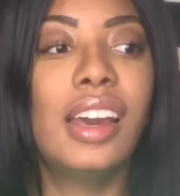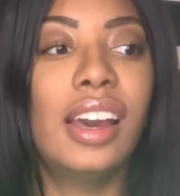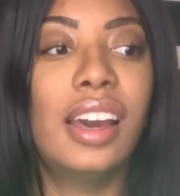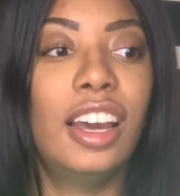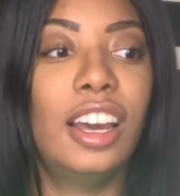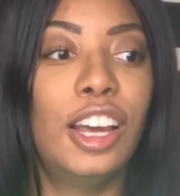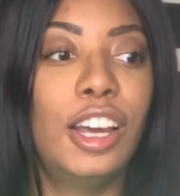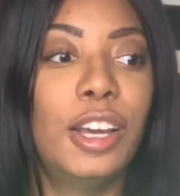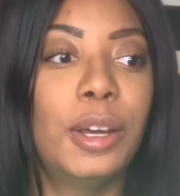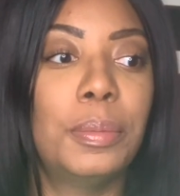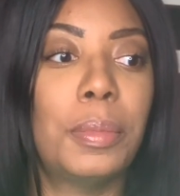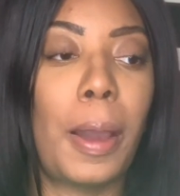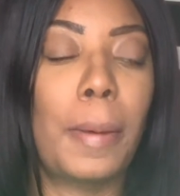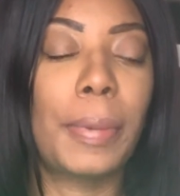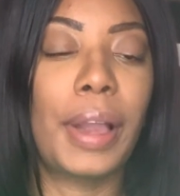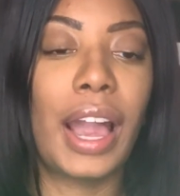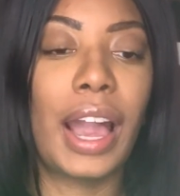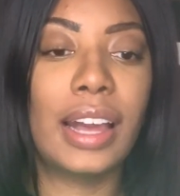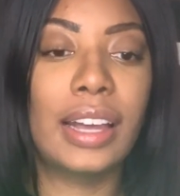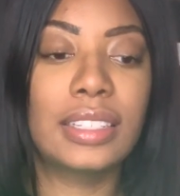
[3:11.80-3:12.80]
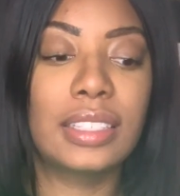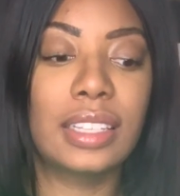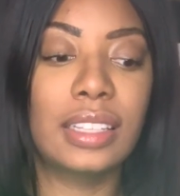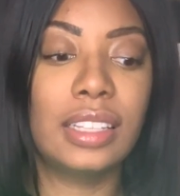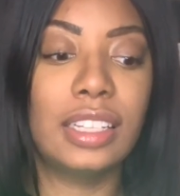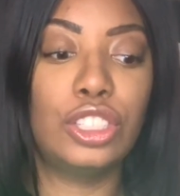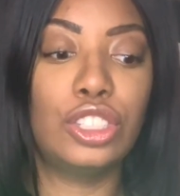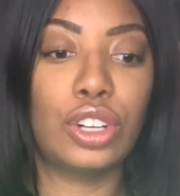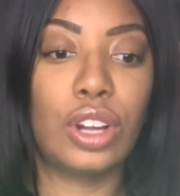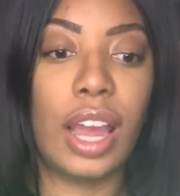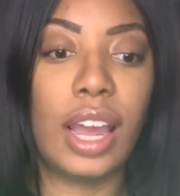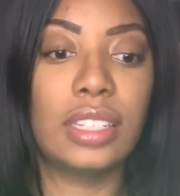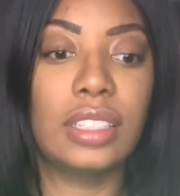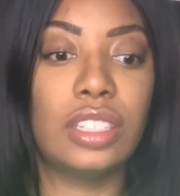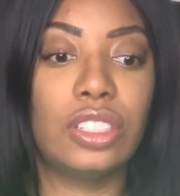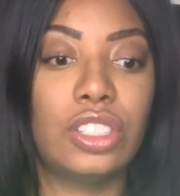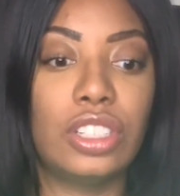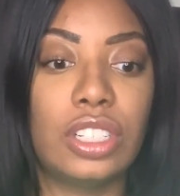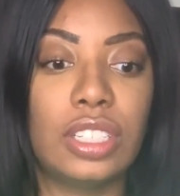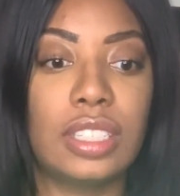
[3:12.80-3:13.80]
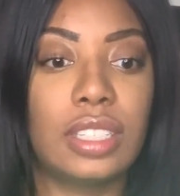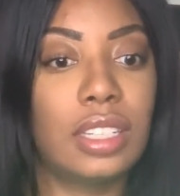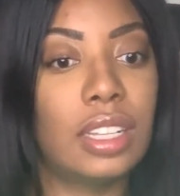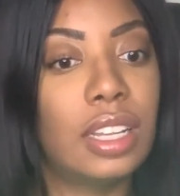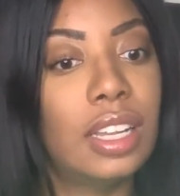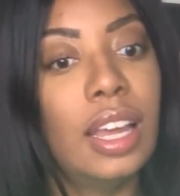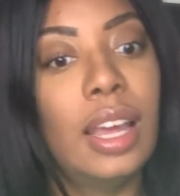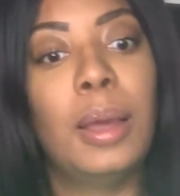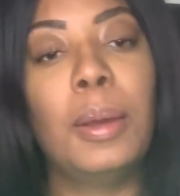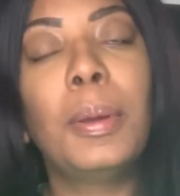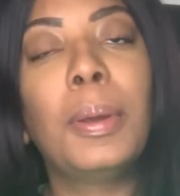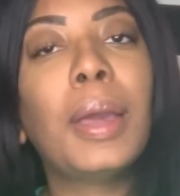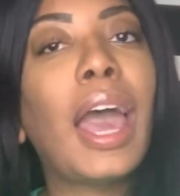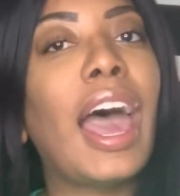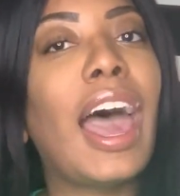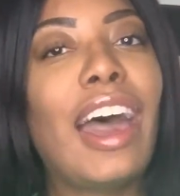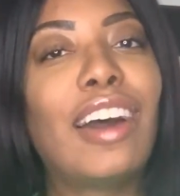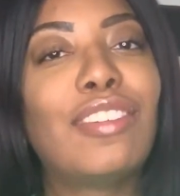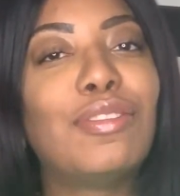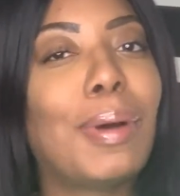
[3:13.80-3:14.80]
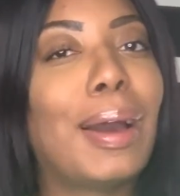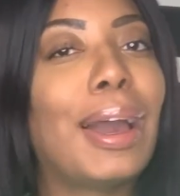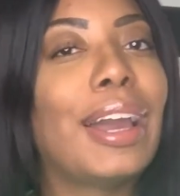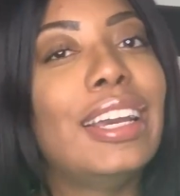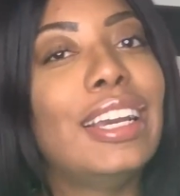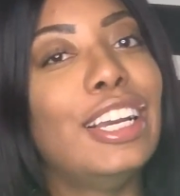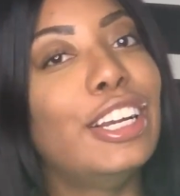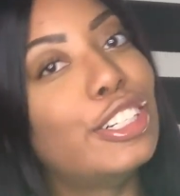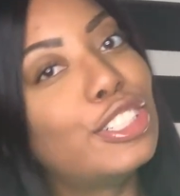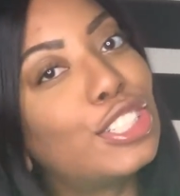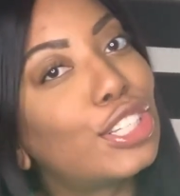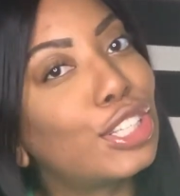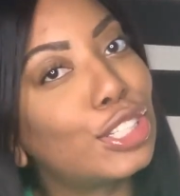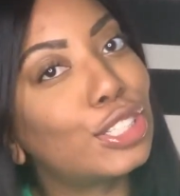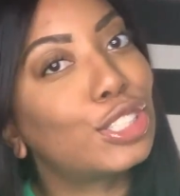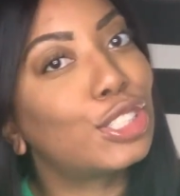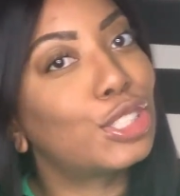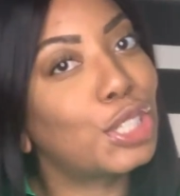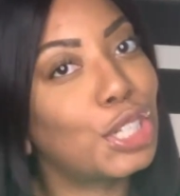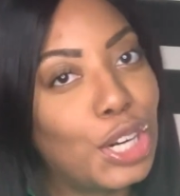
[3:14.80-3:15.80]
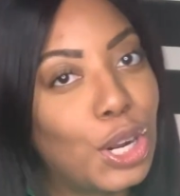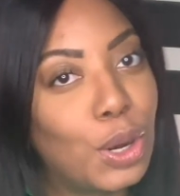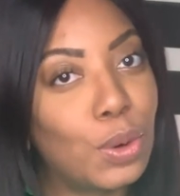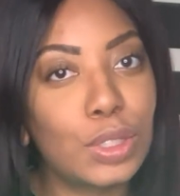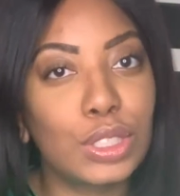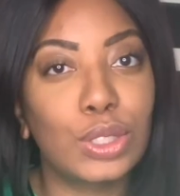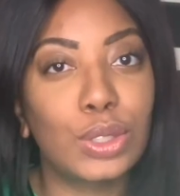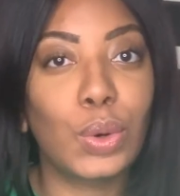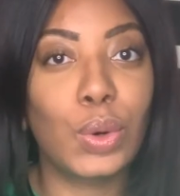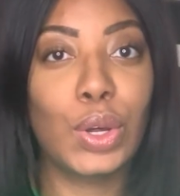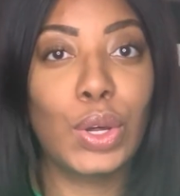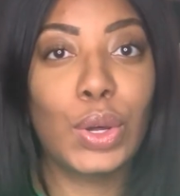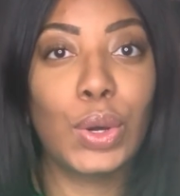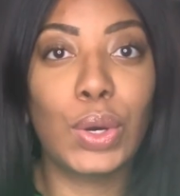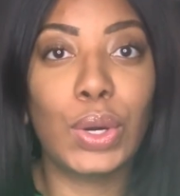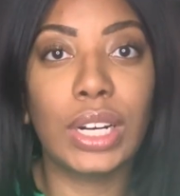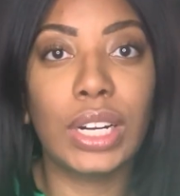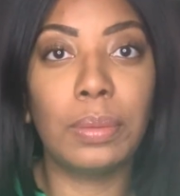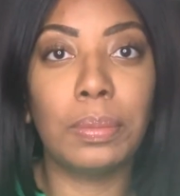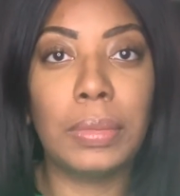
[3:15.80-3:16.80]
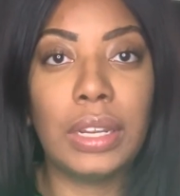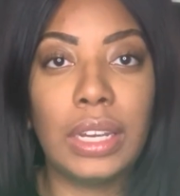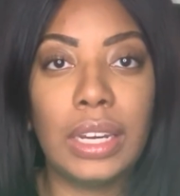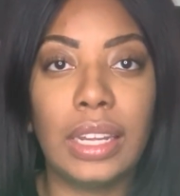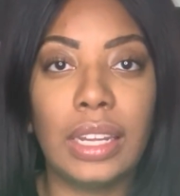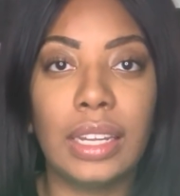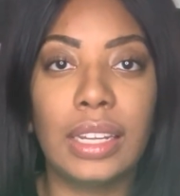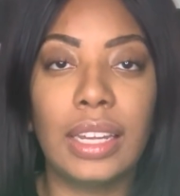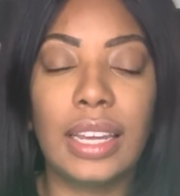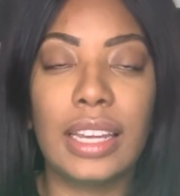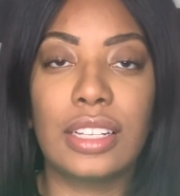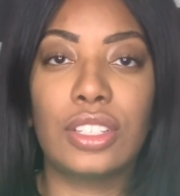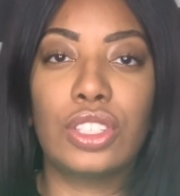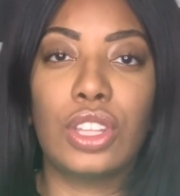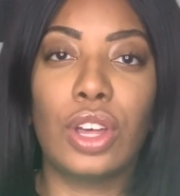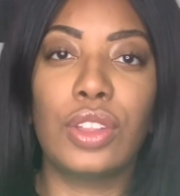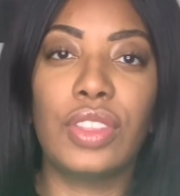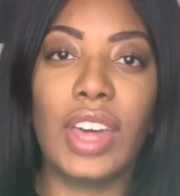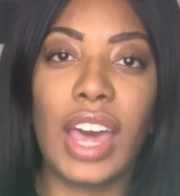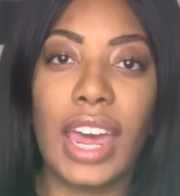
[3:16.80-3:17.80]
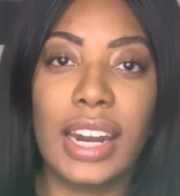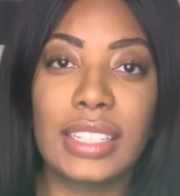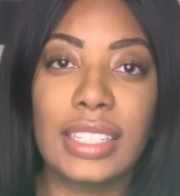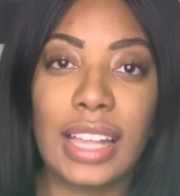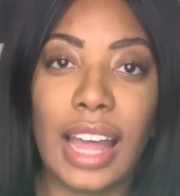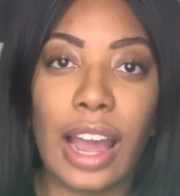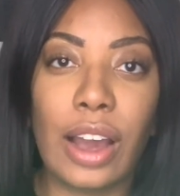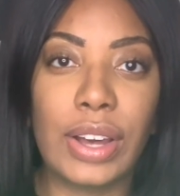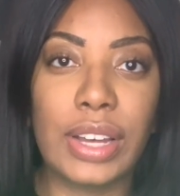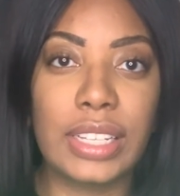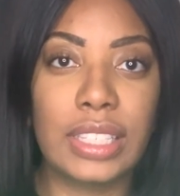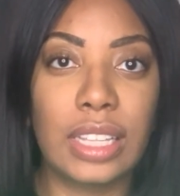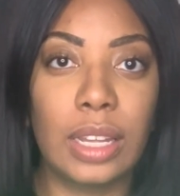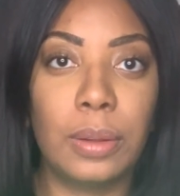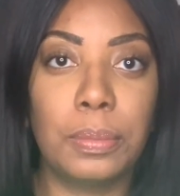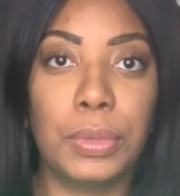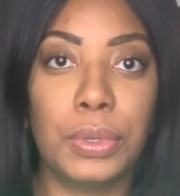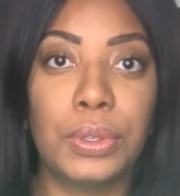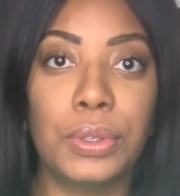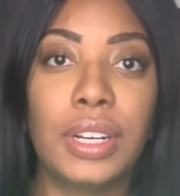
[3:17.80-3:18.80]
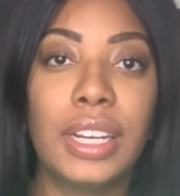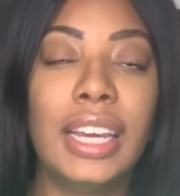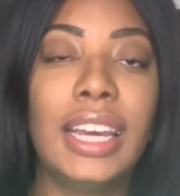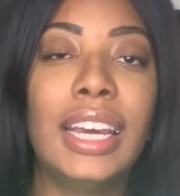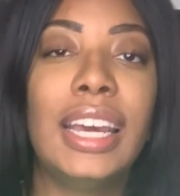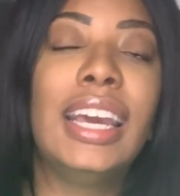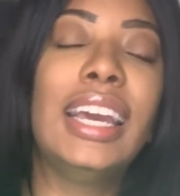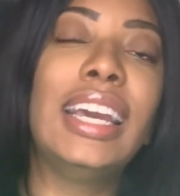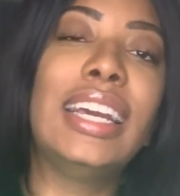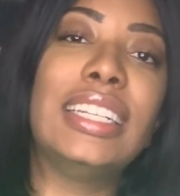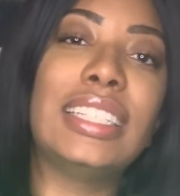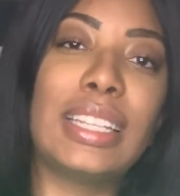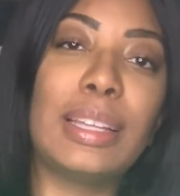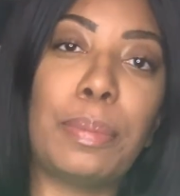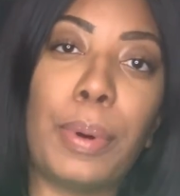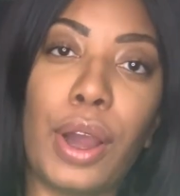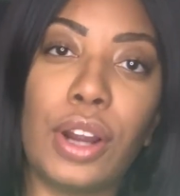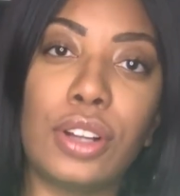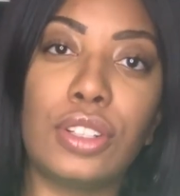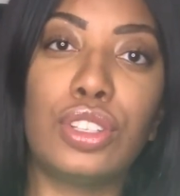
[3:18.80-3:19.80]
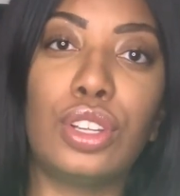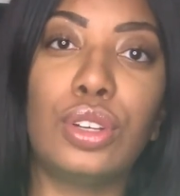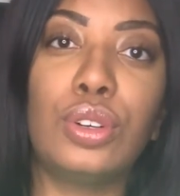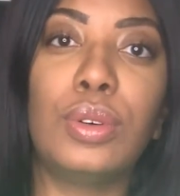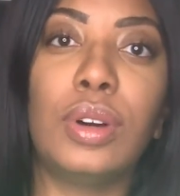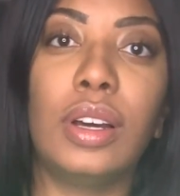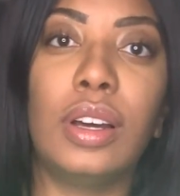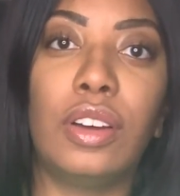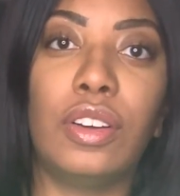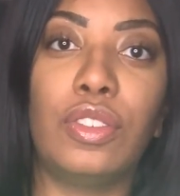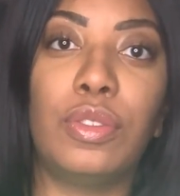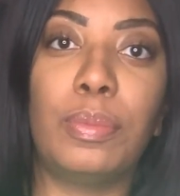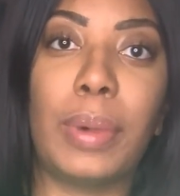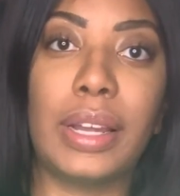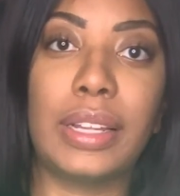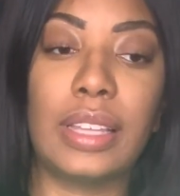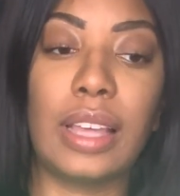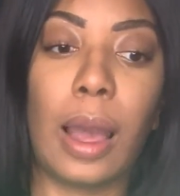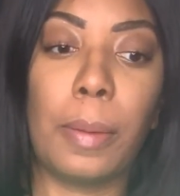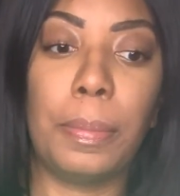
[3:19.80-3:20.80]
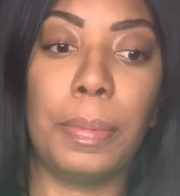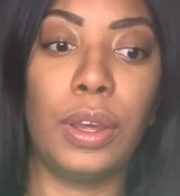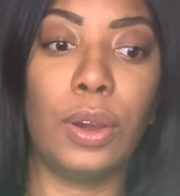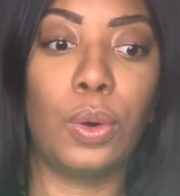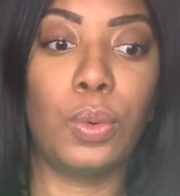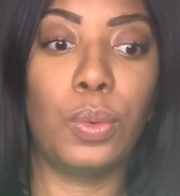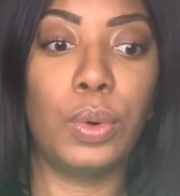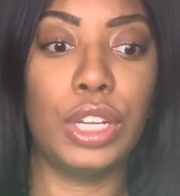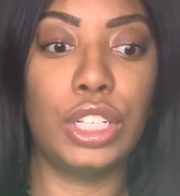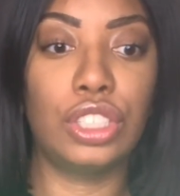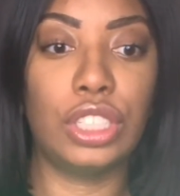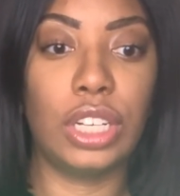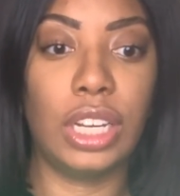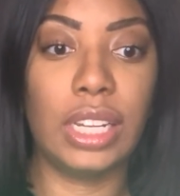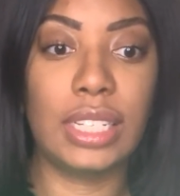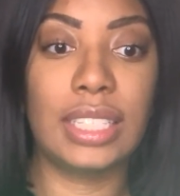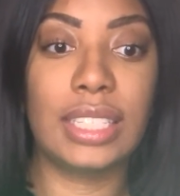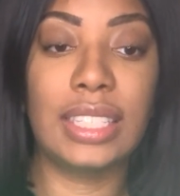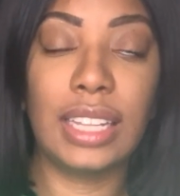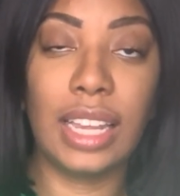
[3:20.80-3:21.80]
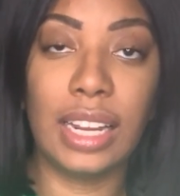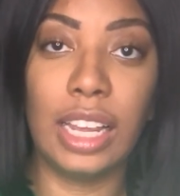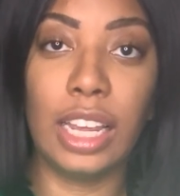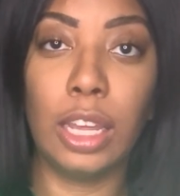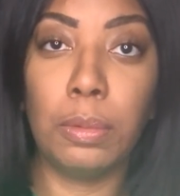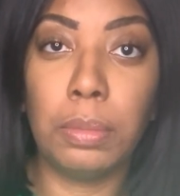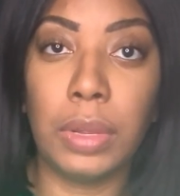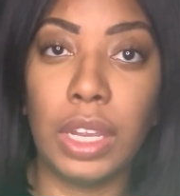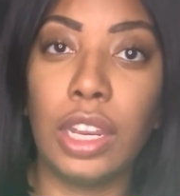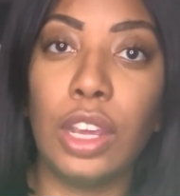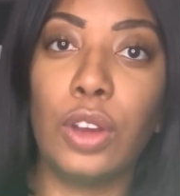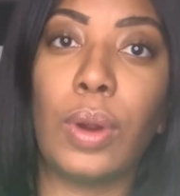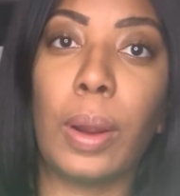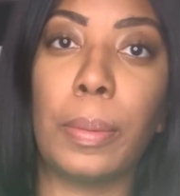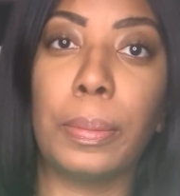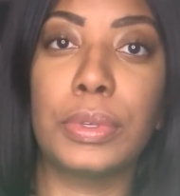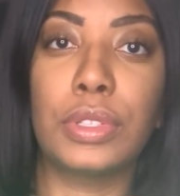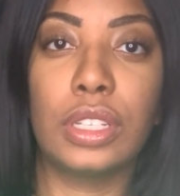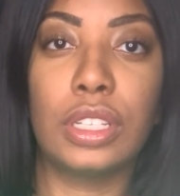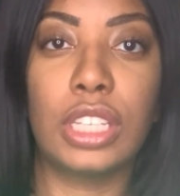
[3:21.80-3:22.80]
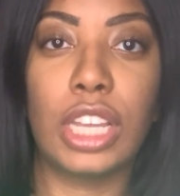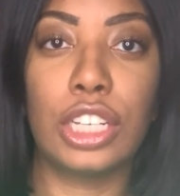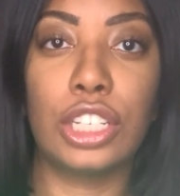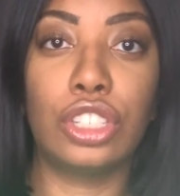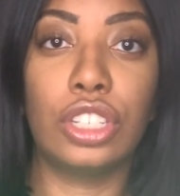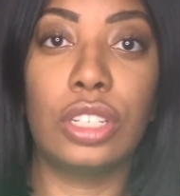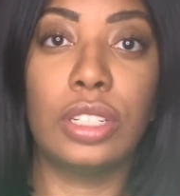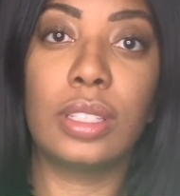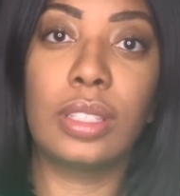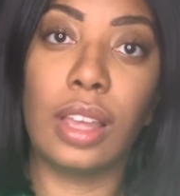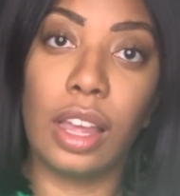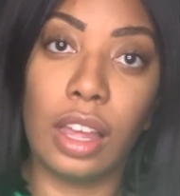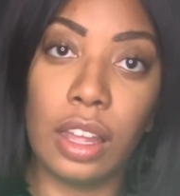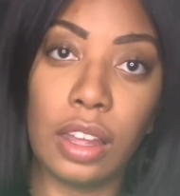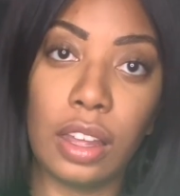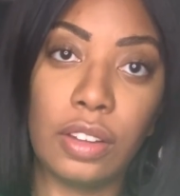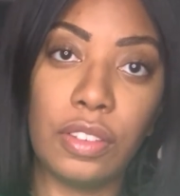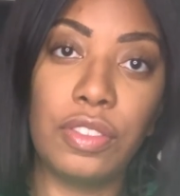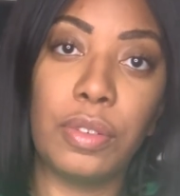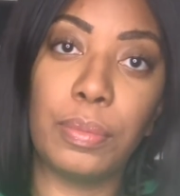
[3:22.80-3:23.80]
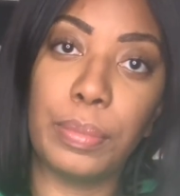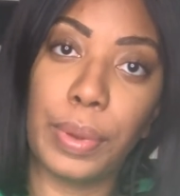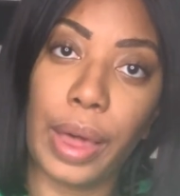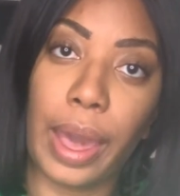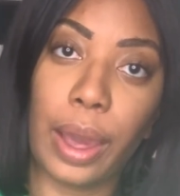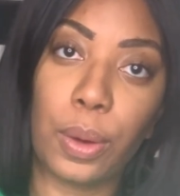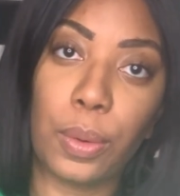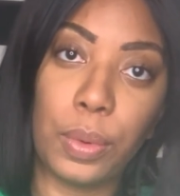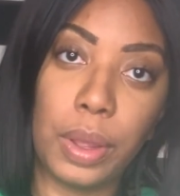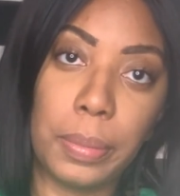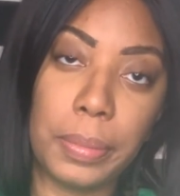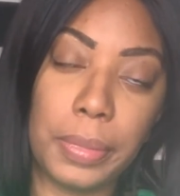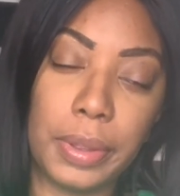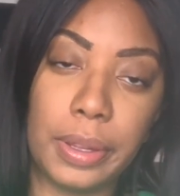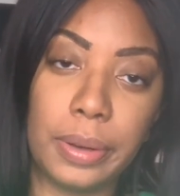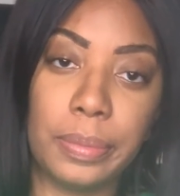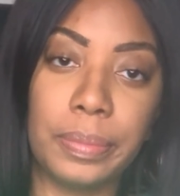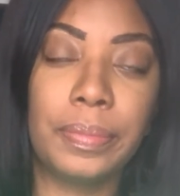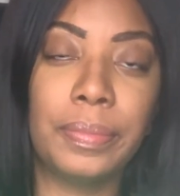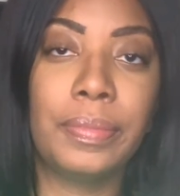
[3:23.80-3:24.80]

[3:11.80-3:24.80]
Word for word: I'm constantly trying to just have my ear to the street on what's going on in media. And so that is how I stumbled into part two of my topic, which is studying media representations of Black women.